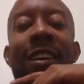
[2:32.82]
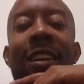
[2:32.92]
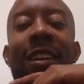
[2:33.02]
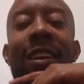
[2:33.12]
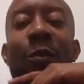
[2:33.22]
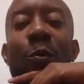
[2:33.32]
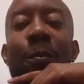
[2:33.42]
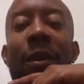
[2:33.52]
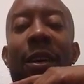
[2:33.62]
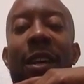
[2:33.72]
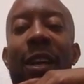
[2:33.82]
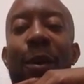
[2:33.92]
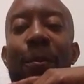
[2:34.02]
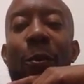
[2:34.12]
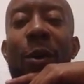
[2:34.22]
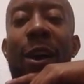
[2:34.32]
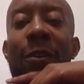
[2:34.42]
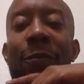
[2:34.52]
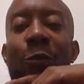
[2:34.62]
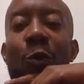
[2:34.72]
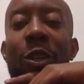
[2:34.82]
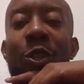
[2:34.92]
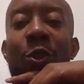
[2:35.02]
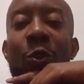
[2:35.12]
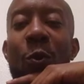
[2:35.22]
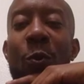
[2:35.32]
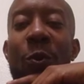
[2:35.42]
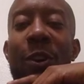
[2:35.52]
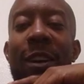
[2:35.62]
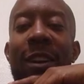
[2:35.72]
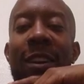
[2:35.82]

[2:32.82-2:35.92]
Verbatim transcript: And then we'll be able to help you out for sure.